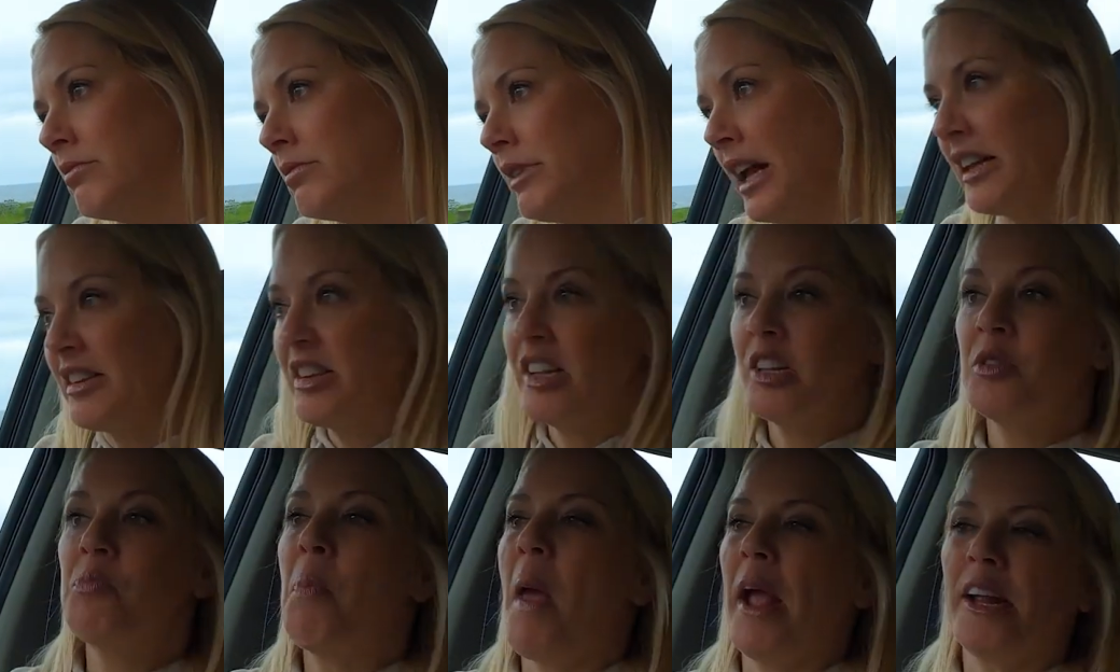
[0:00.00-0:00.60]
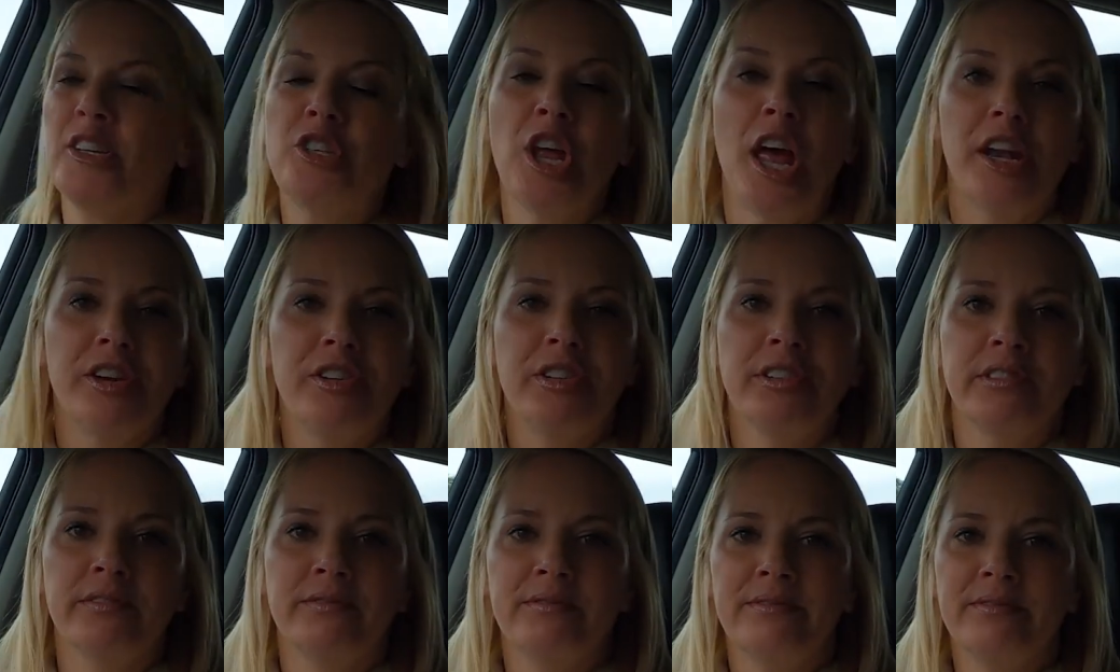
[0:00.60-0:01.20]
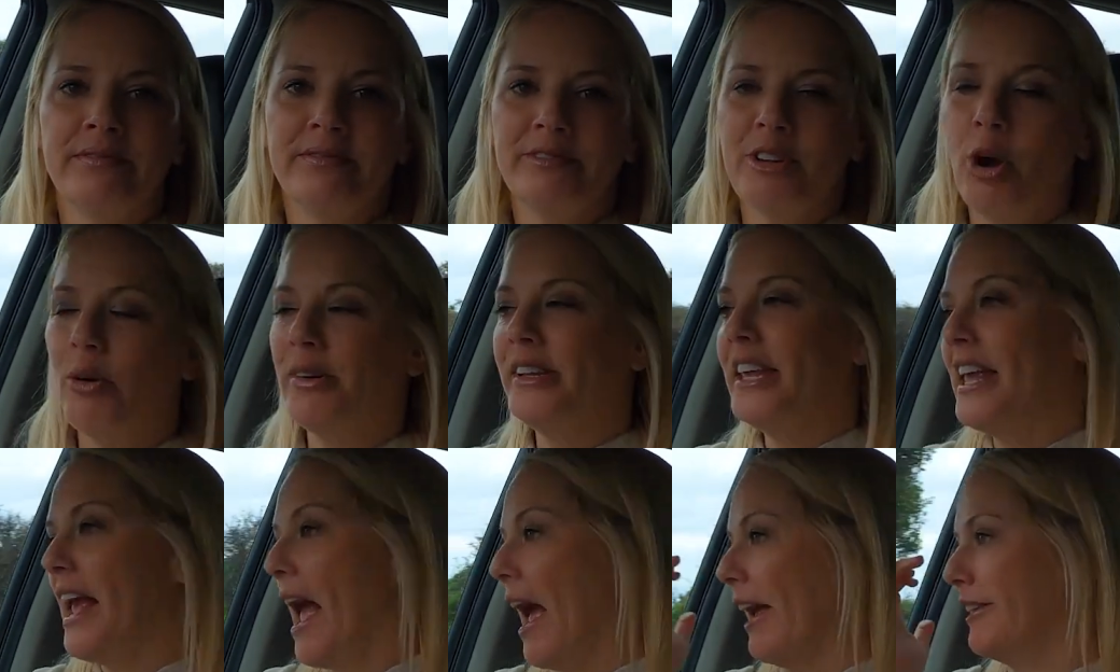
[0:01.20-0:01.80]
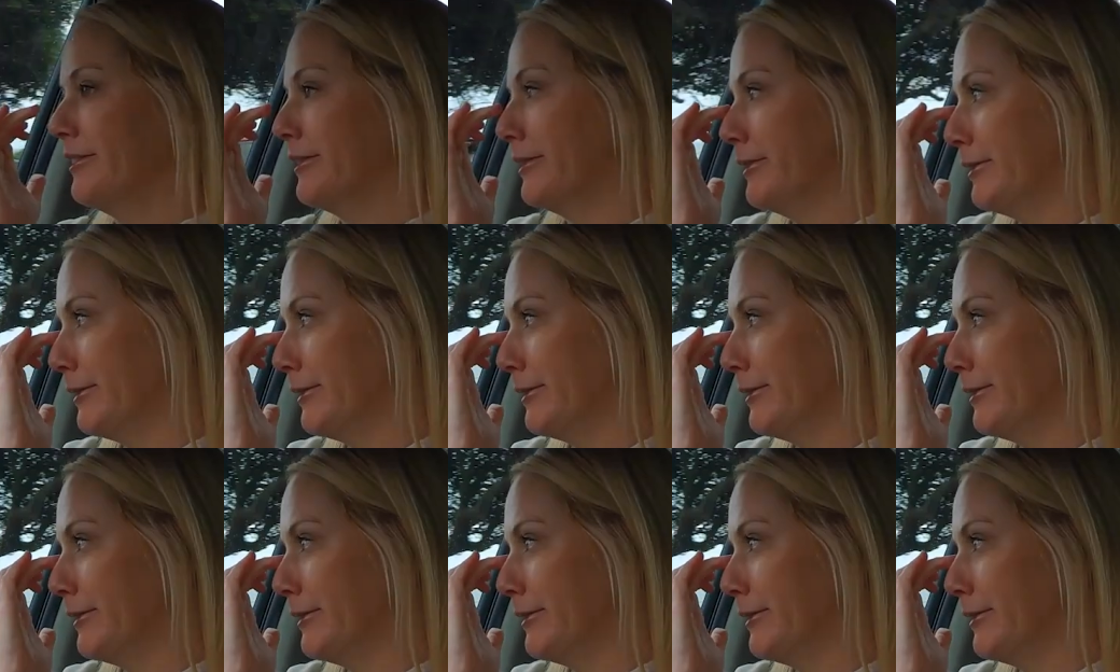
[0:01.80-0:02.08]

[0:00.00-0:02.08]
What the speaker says: that's expected. Okay.